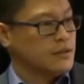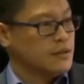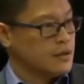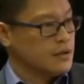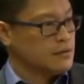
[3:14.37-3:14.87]
and
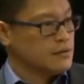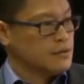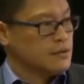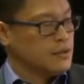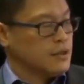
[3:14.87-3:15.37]
there.
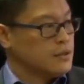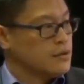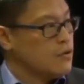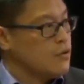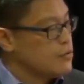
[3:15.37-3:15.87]
And
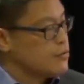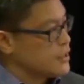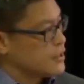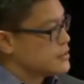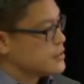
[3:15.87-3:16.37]
the whole
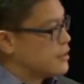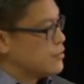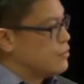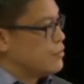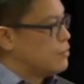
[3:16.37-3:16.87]
thing is
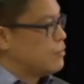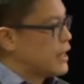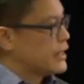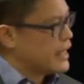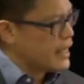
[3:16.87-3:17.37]
that
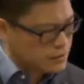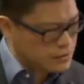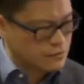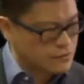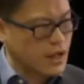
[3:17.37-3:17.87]
why
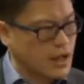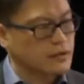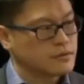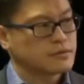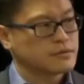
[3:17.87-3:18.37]
can't you
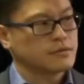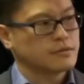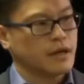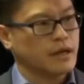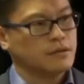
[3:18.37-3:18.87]
fast,
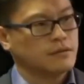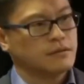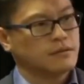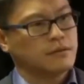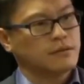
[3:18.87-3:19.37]
right?
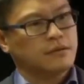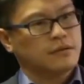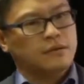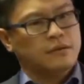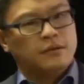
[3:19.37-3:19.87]

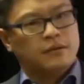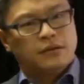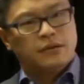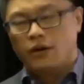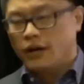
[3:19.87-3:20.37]

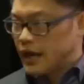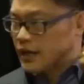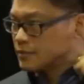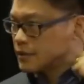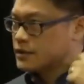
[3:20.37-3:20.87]
You know, I
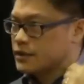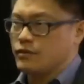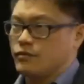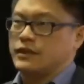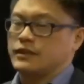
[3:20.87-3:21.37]
asked my
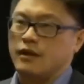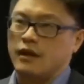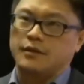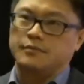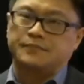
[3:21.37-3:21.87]
son one
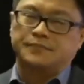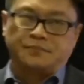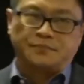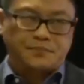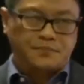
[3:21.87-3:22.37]
time,
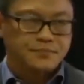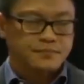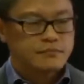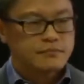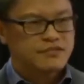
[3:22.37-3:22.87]

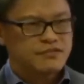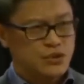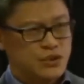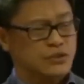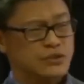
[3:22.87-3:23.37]
a
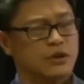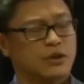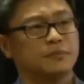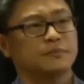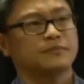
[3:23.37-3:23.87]
few years
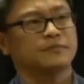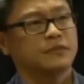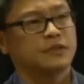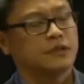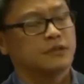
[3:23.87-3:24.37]
ago,
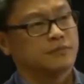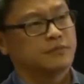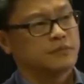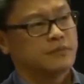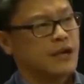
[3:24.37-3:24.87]
you know,
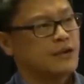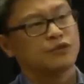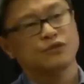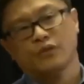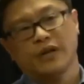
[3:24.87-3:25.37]
how do
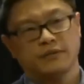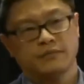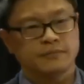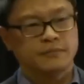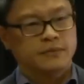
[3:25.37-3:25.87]
you lose weight?
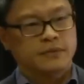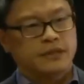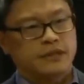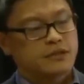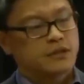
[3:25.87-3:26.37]

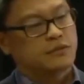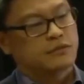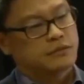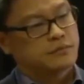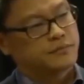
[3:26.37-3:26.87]
He
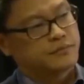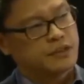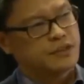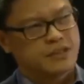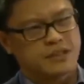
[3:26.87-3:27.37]
goes,
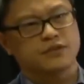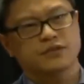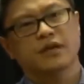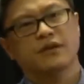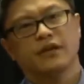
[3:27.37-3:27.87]
he was
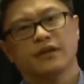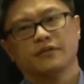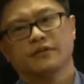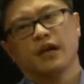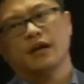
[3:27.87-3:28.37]
6 or 7 at
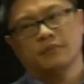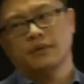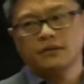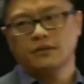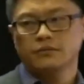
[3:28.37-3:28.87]
the time,
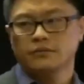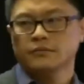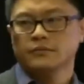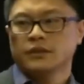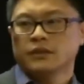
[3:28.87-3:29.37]
and he goes,